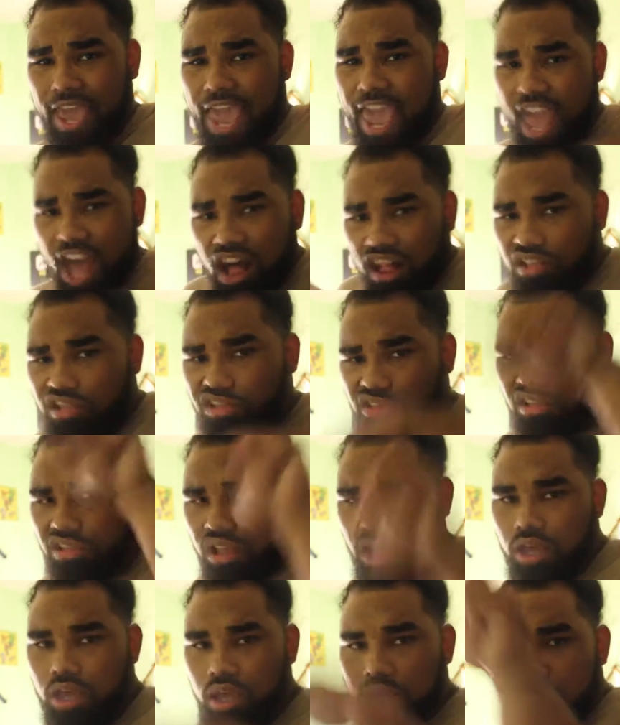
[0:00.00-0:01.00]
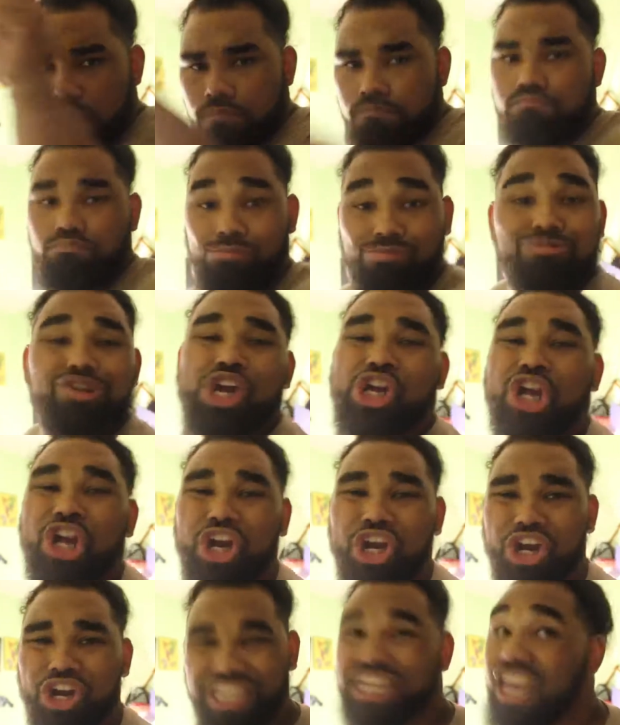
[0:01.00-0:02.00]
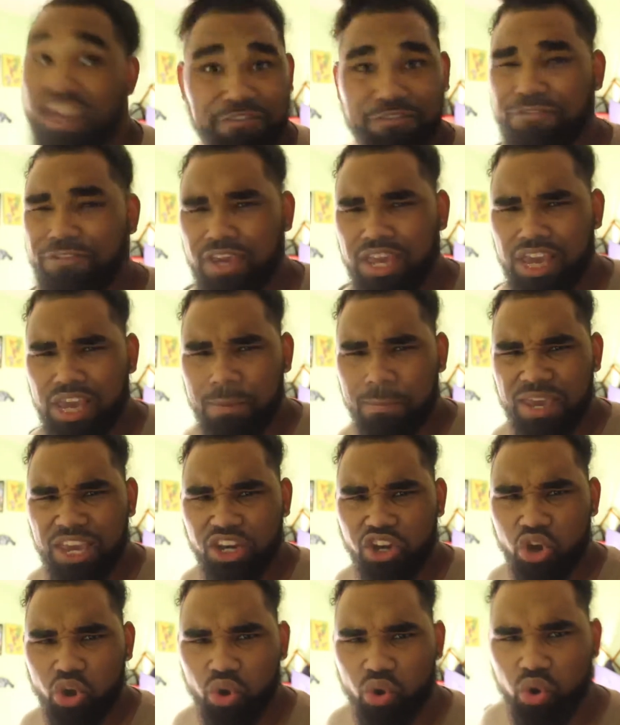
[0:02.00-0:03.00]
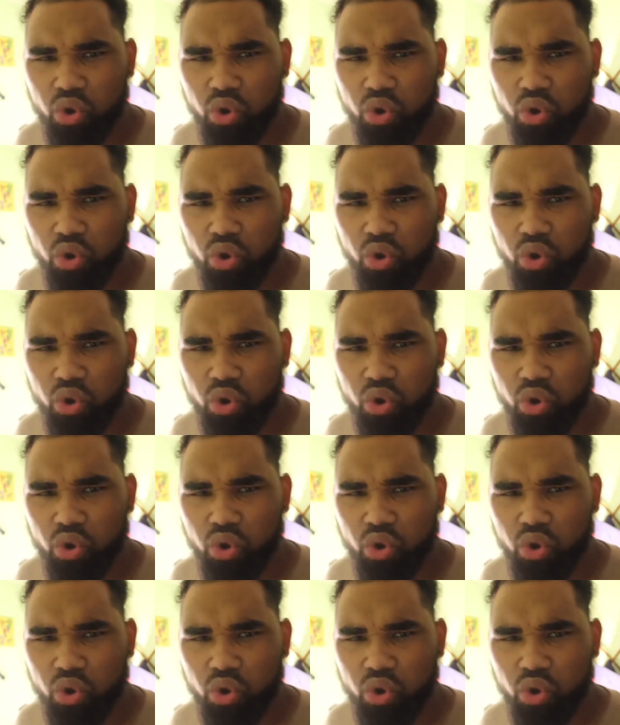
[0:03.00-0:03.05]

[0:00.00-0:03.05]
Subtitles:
LMR. You feel me though?